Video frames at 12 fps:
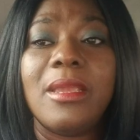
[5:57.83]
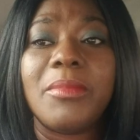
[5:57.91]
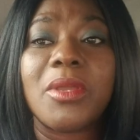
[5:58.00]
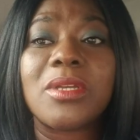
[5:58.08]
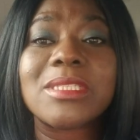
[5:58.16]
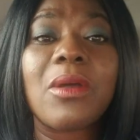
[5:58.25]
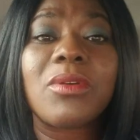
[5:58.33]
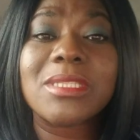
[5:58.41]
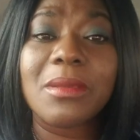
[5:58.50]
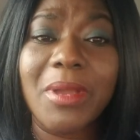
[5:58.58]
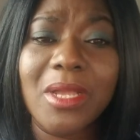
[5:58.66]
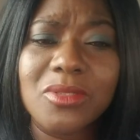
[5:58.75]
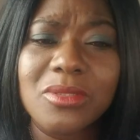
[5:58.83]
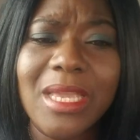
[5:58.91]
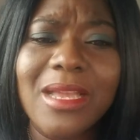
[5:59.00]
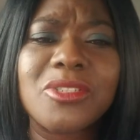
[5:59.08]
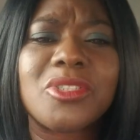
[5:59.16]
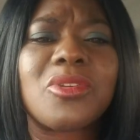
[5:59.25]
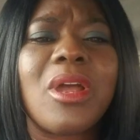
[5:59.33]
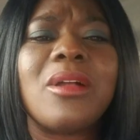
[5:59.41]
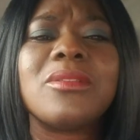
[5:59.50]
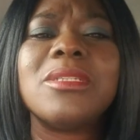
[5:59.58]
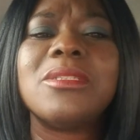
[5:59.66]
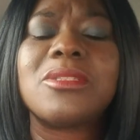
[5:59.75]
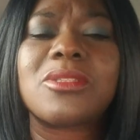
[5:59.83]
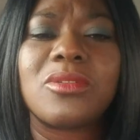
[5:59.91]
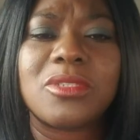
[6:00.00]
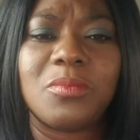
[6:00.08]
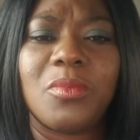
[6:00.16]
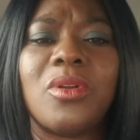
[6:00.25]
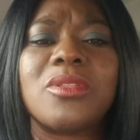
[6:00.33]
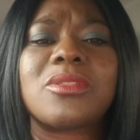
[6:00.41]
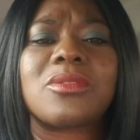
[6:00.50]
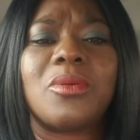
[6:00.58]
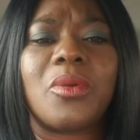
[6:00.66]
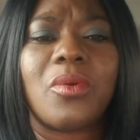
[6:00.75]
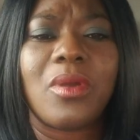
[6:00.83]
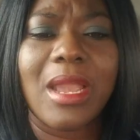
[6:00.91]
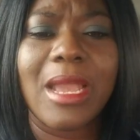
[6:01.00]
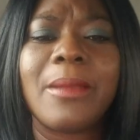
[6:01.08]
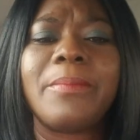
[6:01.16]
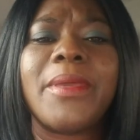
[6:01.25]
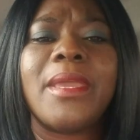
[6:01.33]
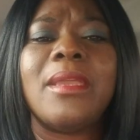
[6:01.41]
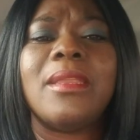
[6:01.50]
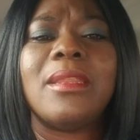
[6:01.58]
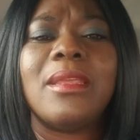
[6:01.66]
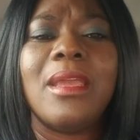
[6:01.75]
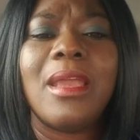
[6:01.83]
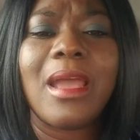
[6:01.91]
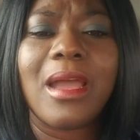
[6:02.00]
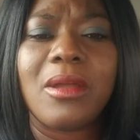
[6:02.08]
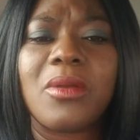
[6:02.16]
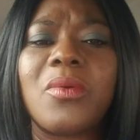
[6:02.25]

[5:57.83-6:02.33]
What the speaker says: because I was about to get drowned in such more sorrow and pain and